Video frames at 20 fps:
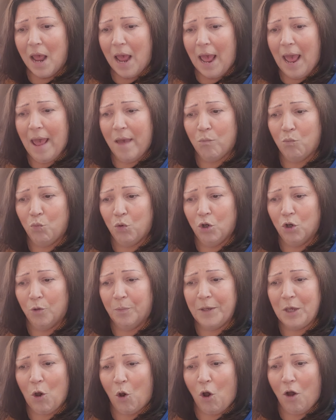And we'll
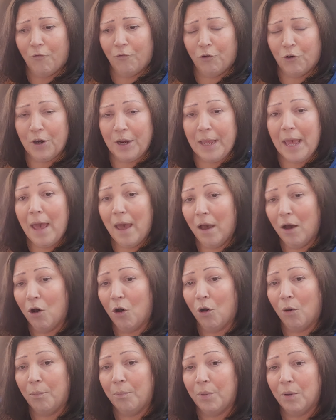be offering
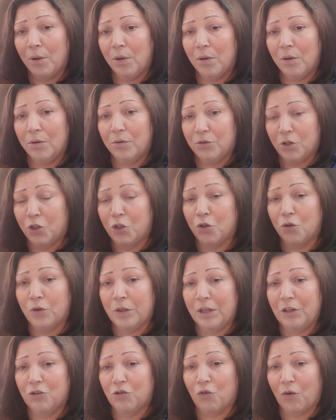help to do
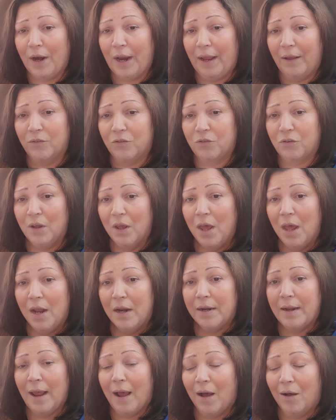these grants.
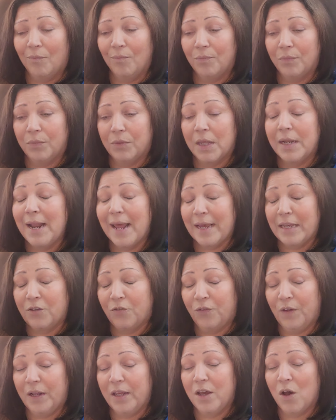Now, the next
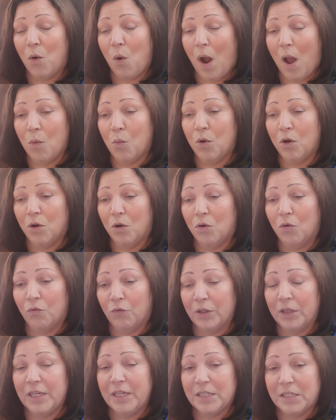video, I will
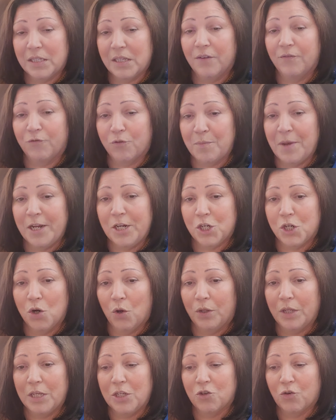release the information
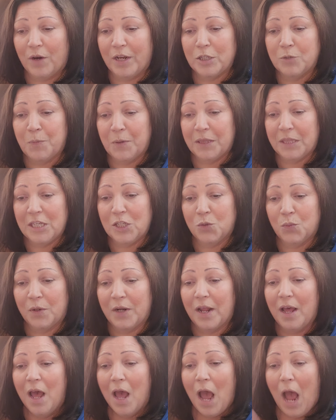on these grants, but this
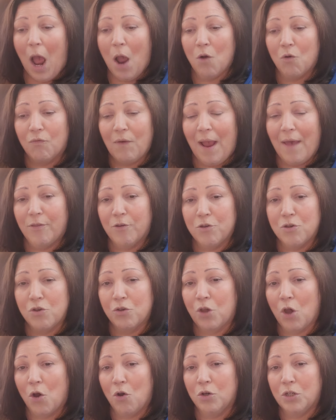one, I would rather you
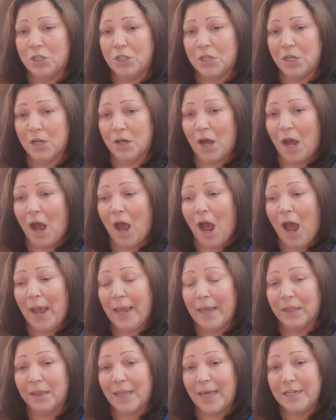go to I
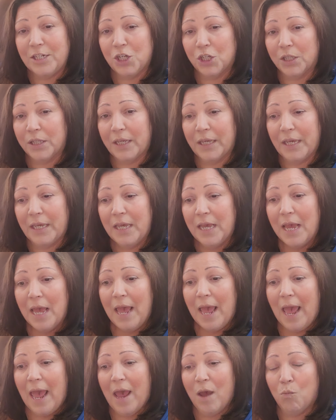Allegedly
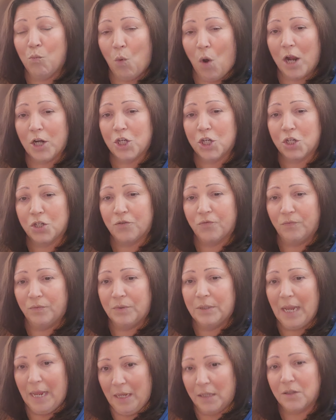and watch
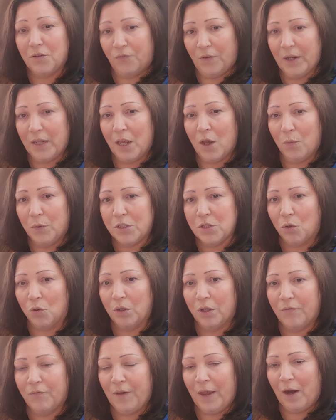Dan's video. It's
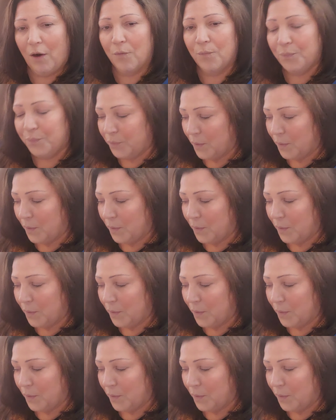only fair.